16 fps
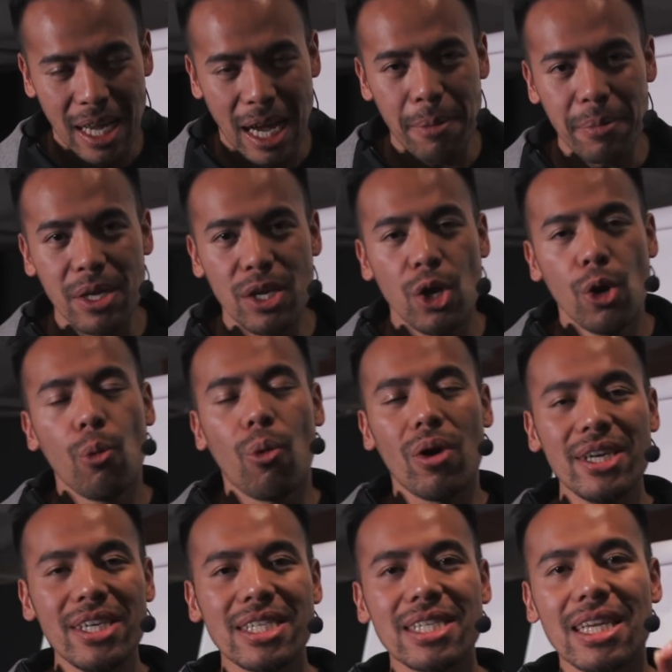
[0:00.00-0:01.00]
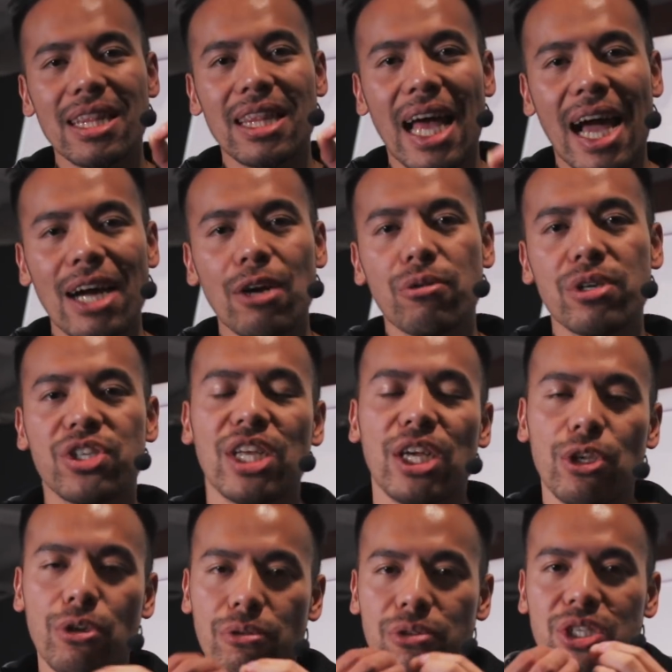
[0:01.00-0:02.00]
I mean, what is the language
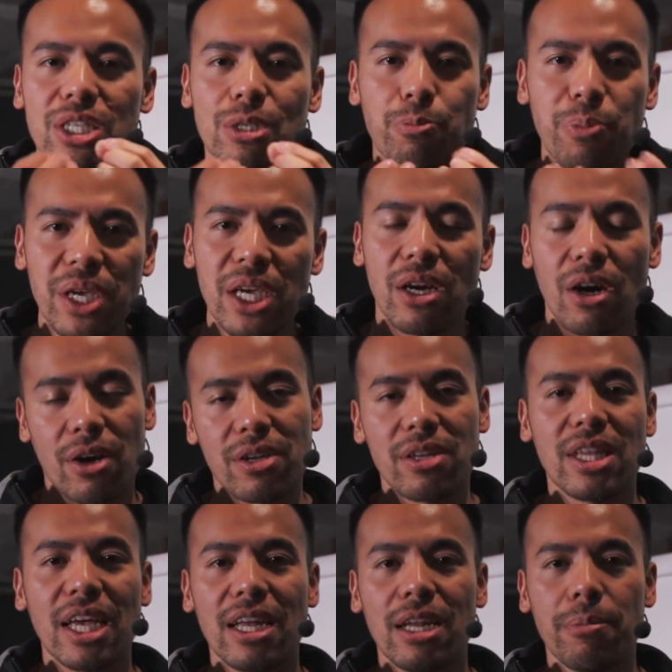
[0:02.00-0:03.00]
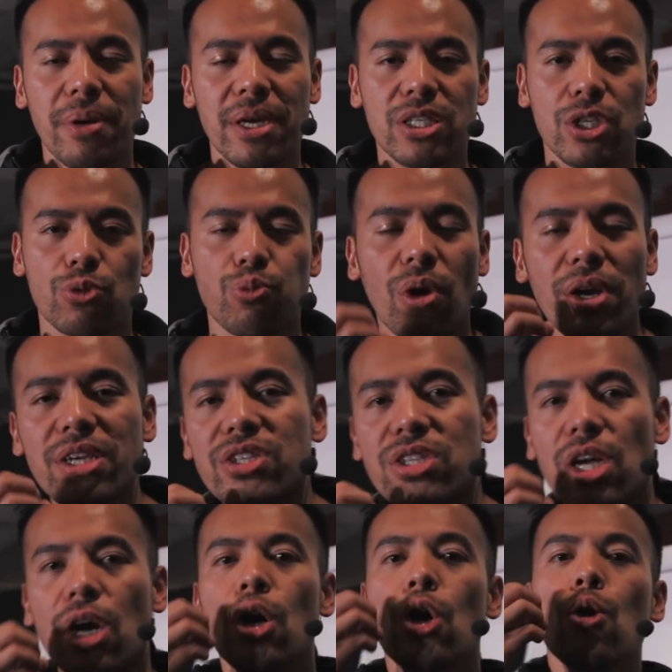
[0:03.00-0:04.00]
that you speak on a daily basis? What is
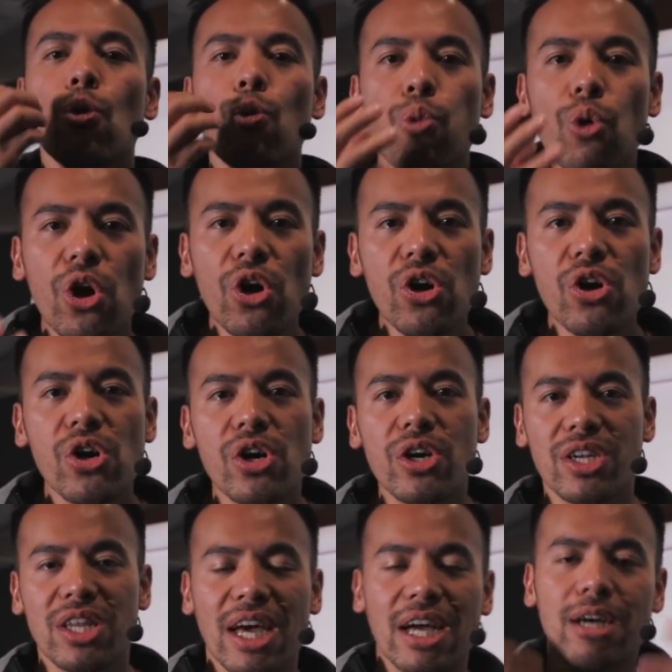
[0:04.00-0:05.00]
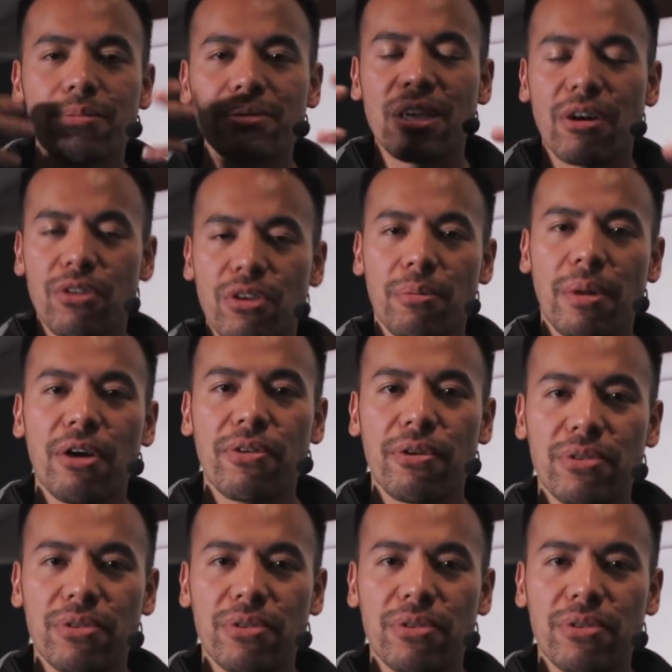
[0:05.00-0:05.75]
the word that comes out of your mouth